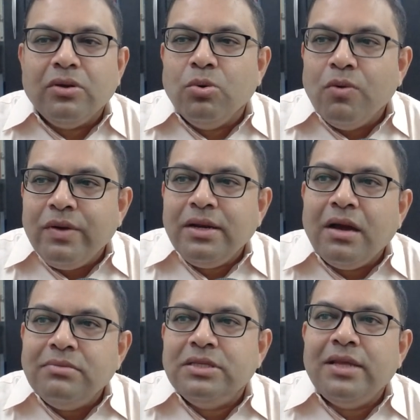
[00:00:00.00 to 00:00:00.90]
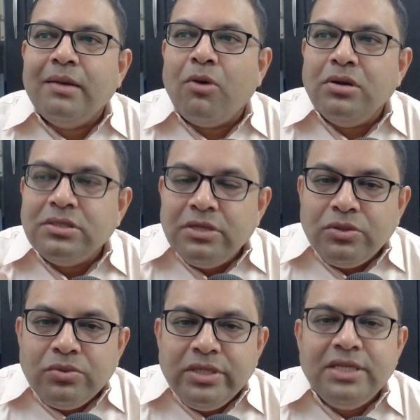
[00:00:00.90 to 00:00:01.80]
No one comes in that monastery
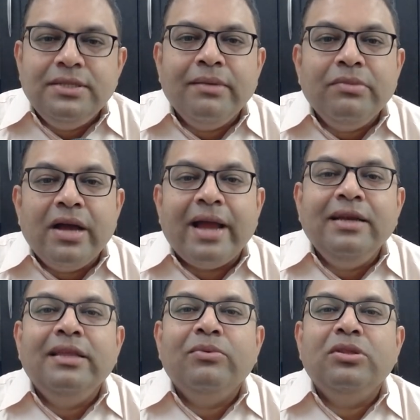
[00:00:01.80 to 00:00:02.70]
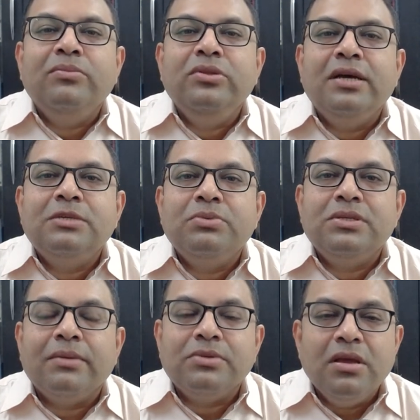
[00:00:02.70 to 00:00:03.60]
to teach them, guide them on the Buddha's
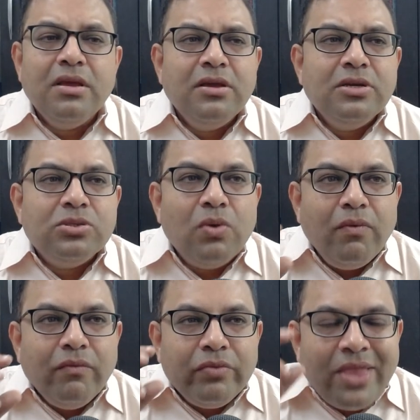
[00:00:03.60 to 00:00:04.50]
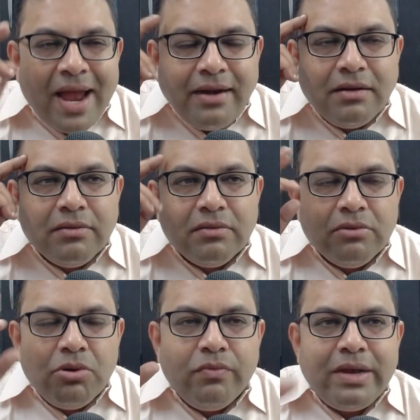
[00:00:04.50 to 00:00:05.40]
precepts. So that,
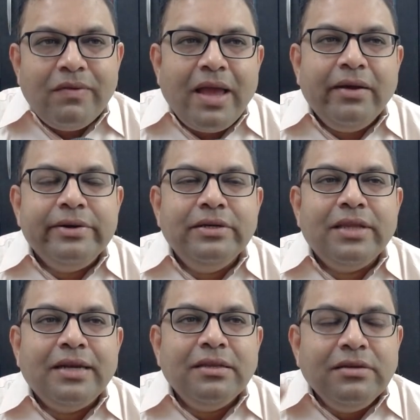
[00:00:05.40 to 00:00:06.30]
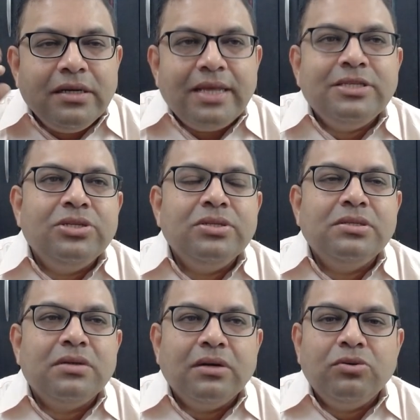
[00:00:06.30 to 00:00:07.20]
you know, when I heard that, the realization
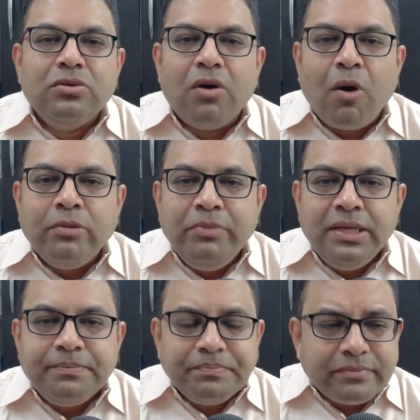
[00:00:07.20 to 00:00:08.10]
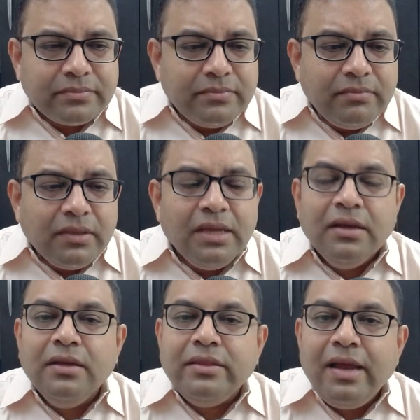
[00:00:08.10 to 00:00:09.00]
struck on me
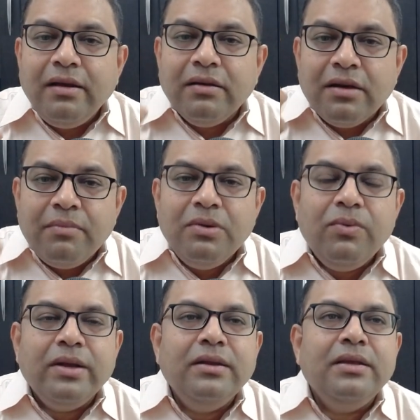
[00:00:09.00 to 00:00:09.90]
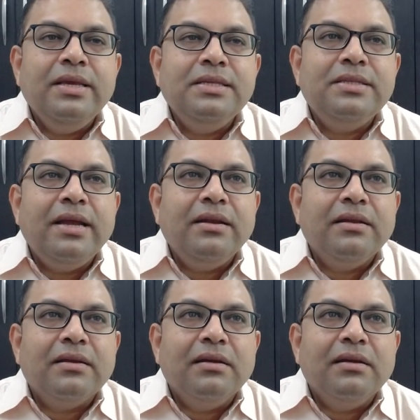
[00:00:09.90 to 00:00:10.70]
that number one is that,